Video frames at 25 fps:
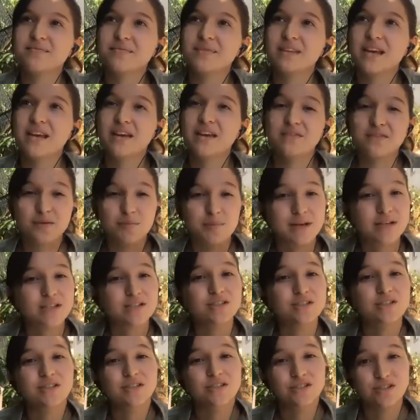
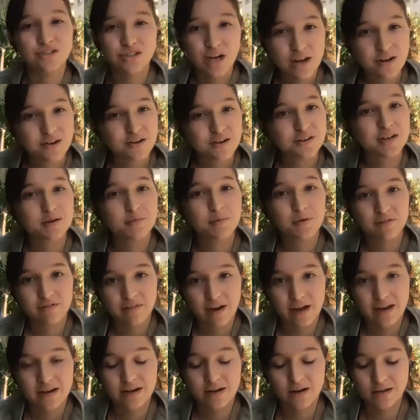information is generally
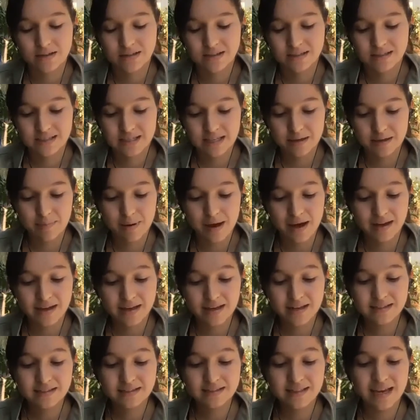provided on seed
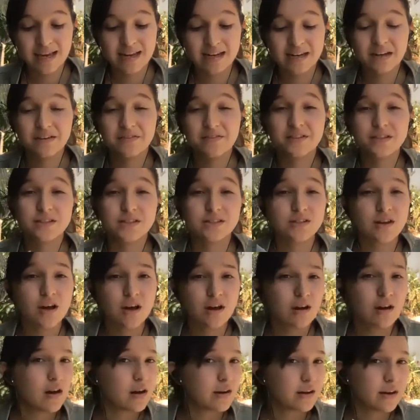packets, and if it's
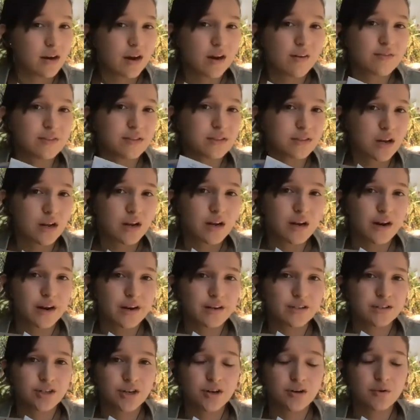not on here, if it's not on
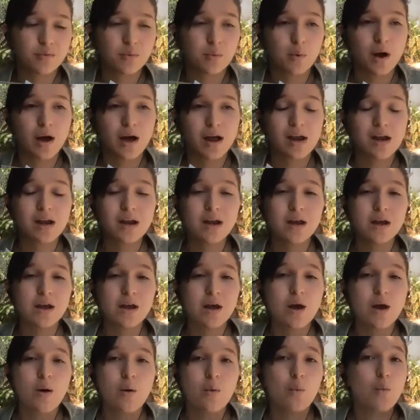a certain one,
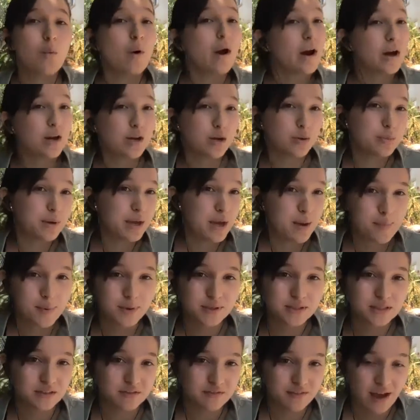where you'll be able
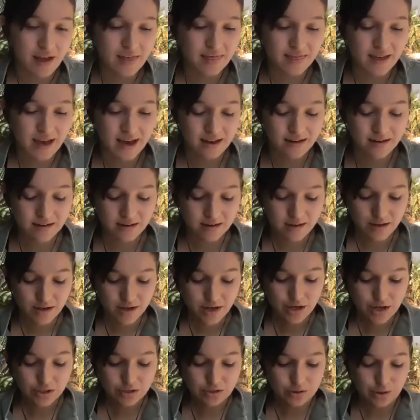to find that.
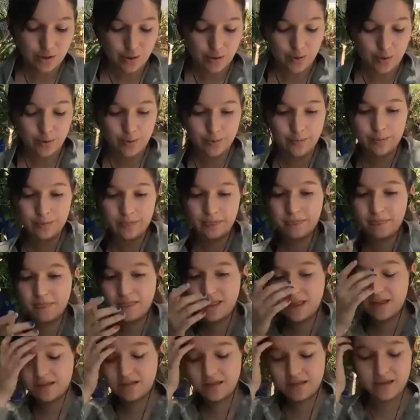So
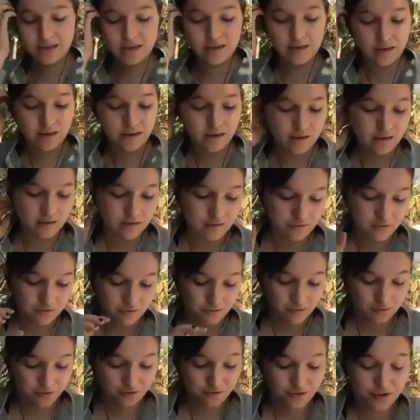the
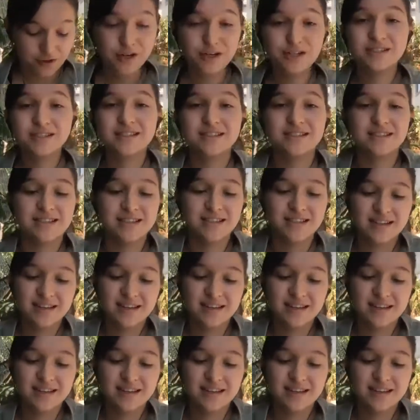first